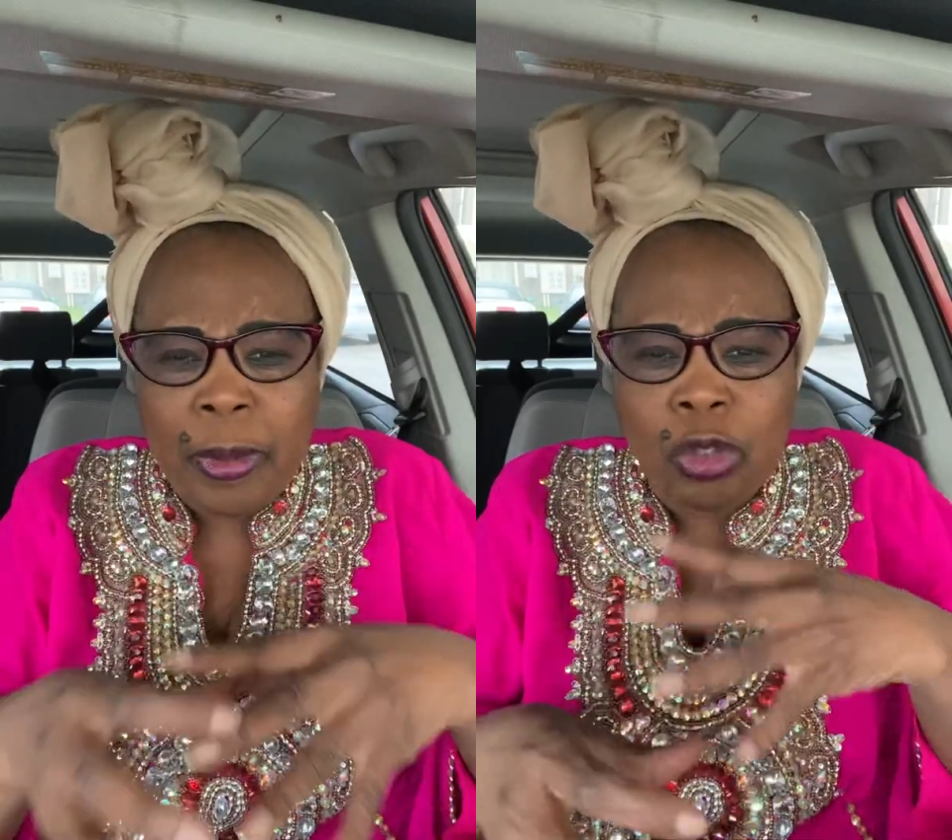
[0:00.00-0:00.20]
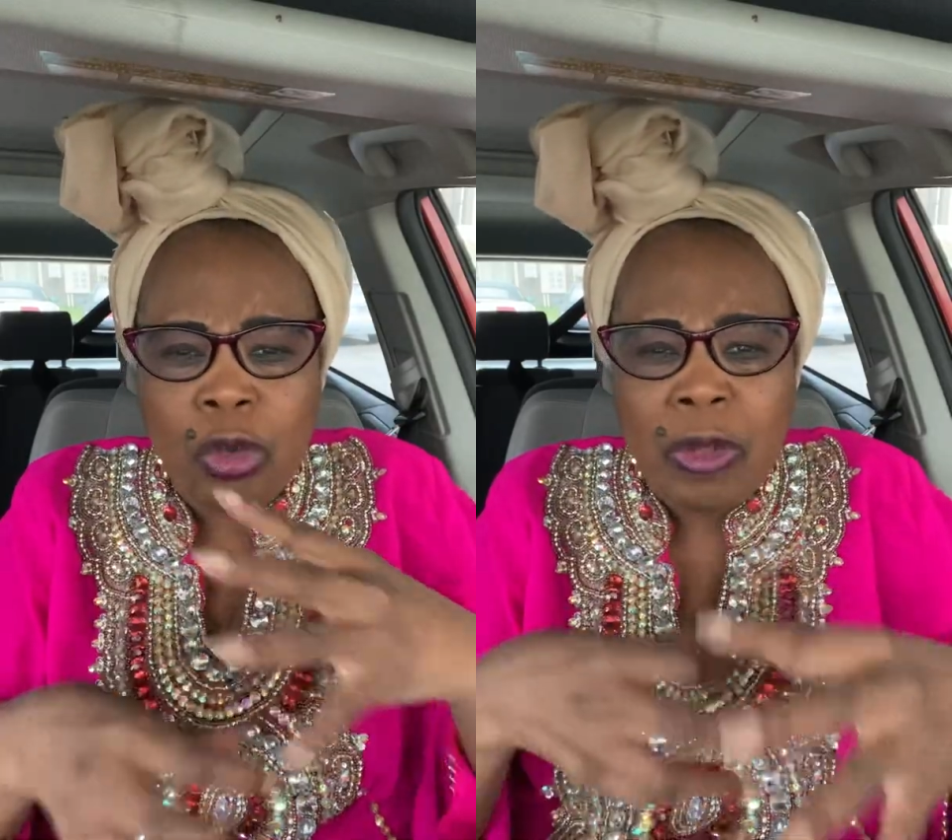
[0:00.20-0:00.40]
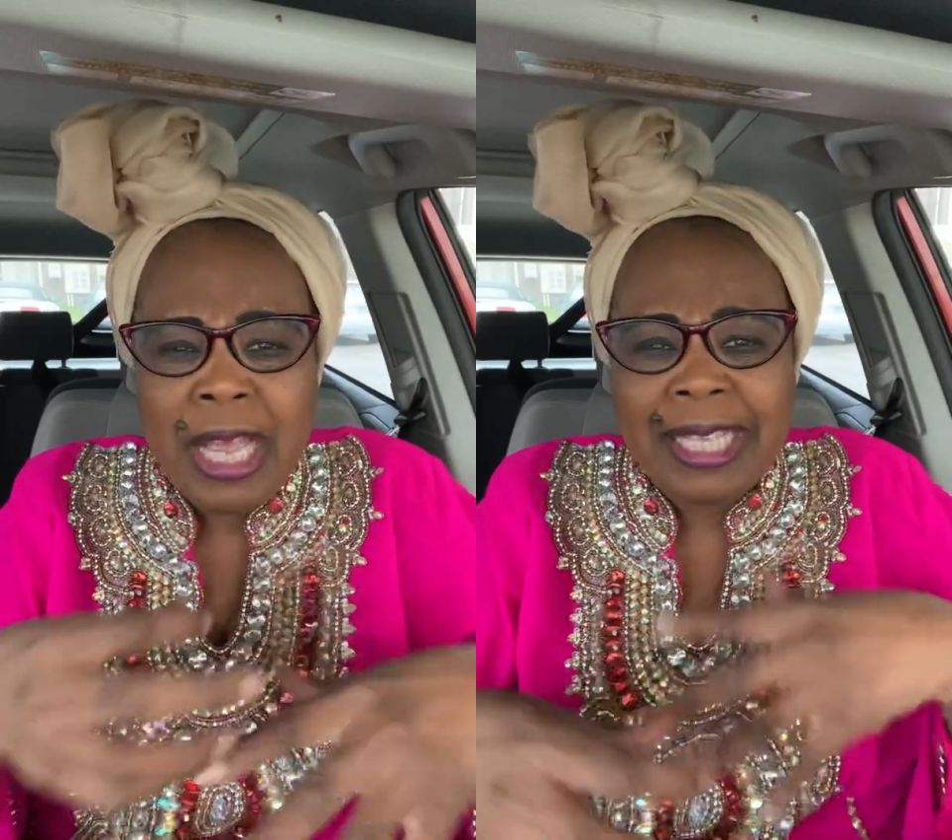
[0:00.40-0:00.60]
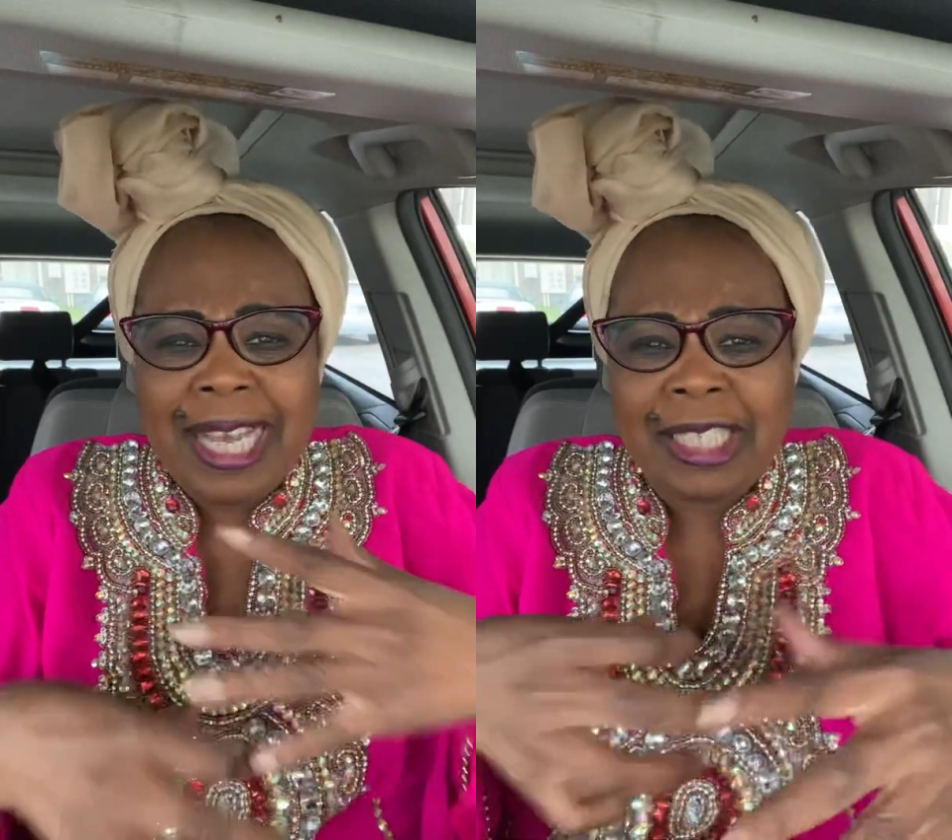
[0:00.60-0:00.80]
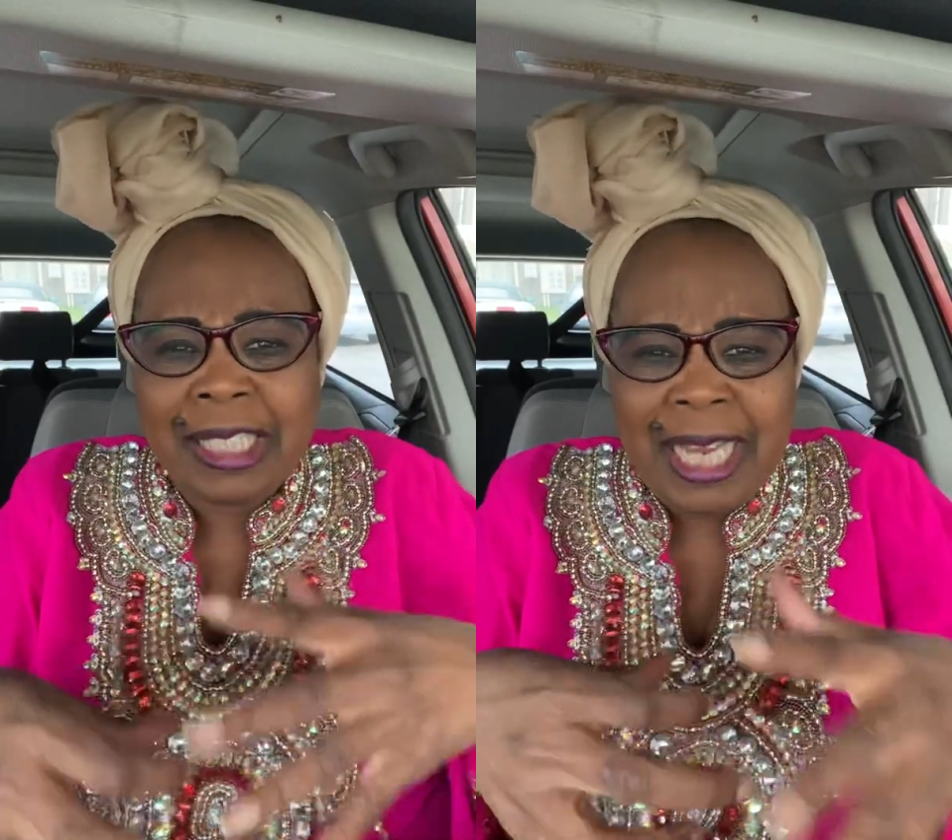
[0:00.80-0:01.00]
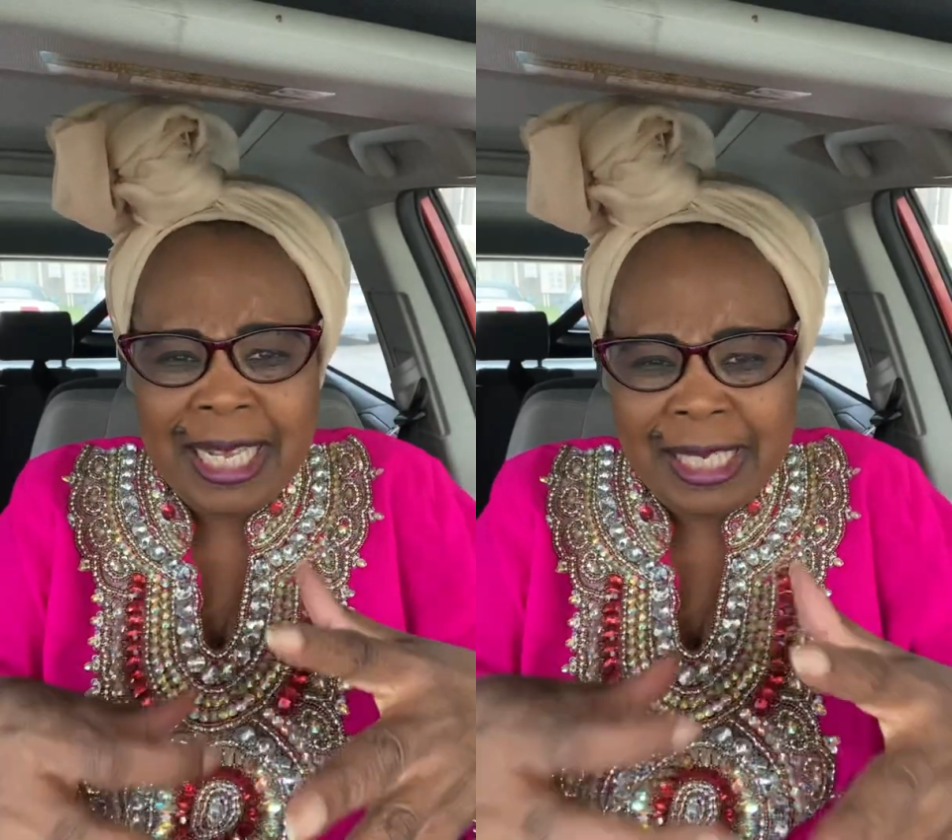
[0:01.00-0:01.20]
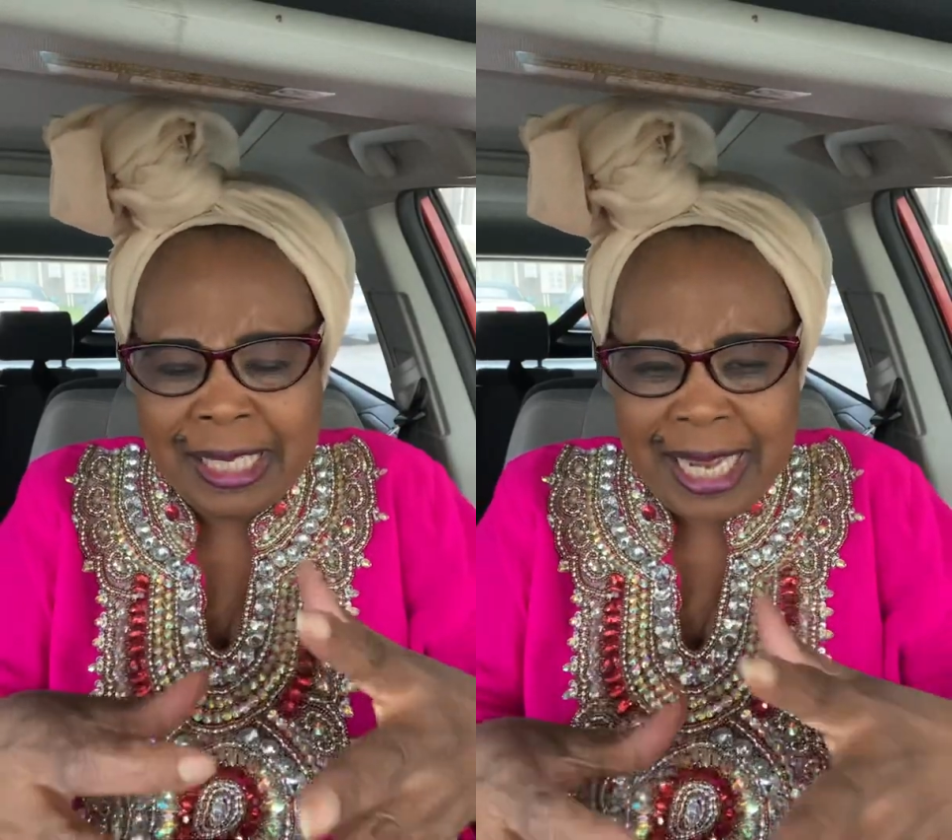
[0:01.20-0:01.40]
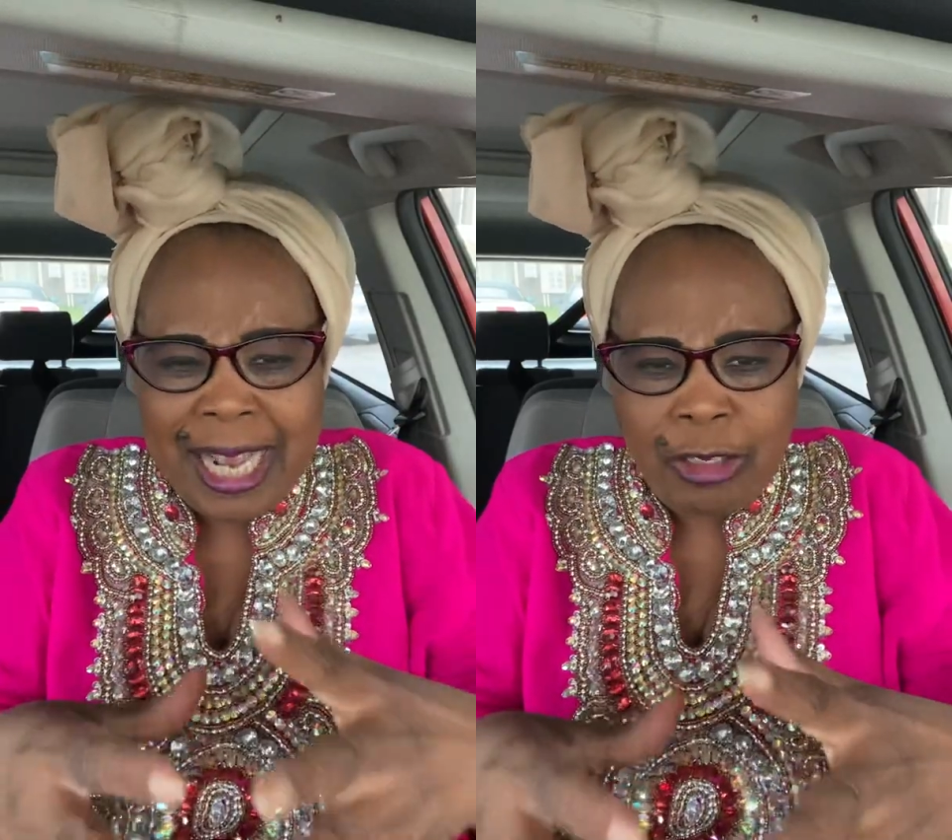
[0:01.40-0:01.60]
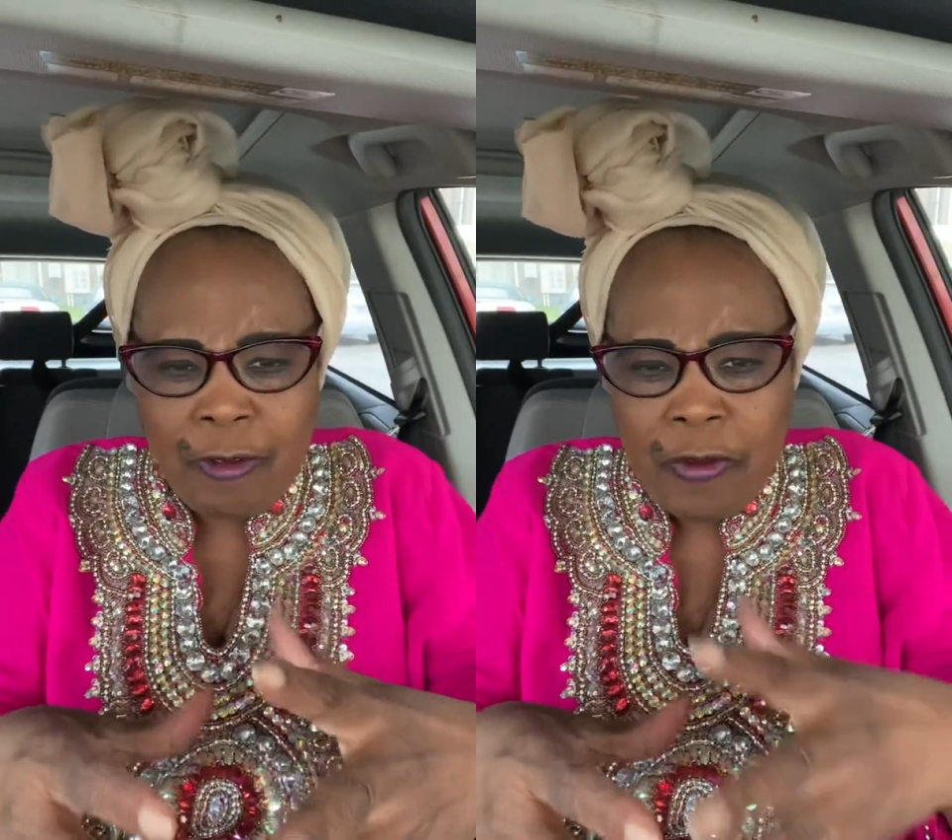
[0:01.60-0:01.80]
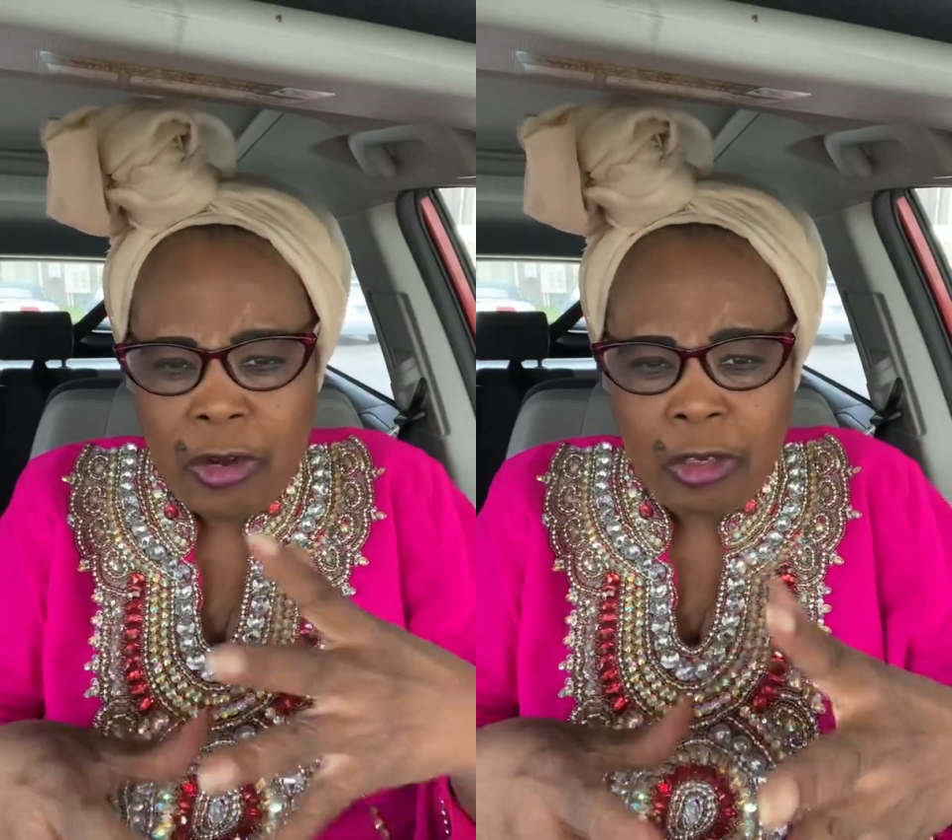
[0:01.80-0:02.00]
so they share this kind of
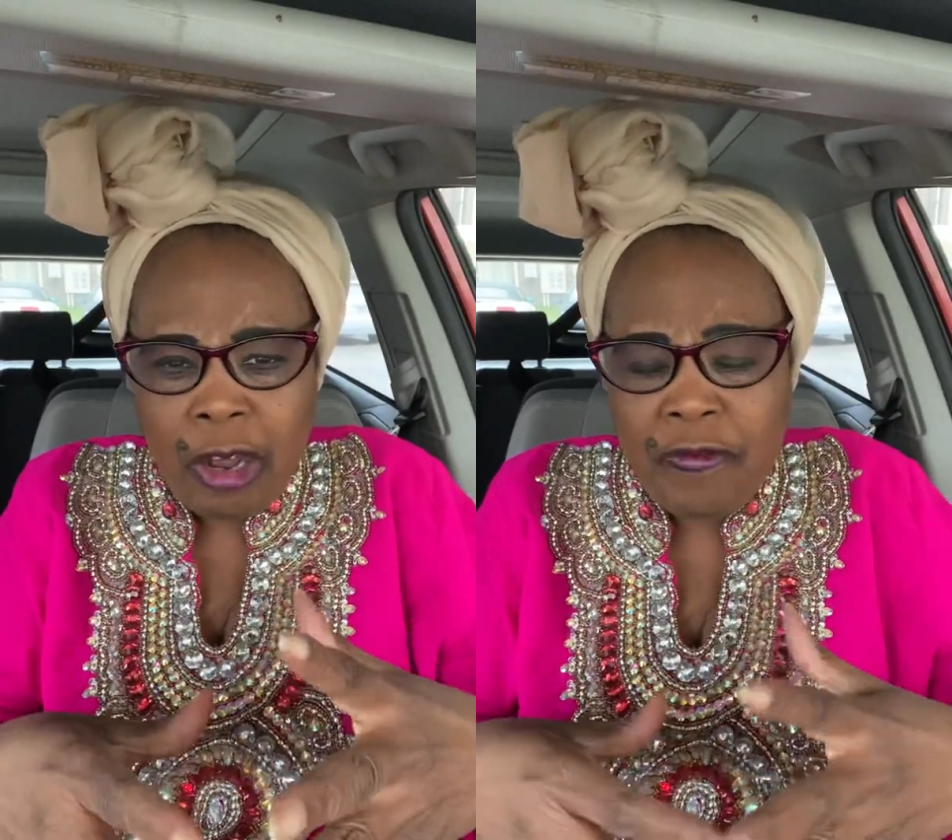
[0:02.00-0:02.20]
love.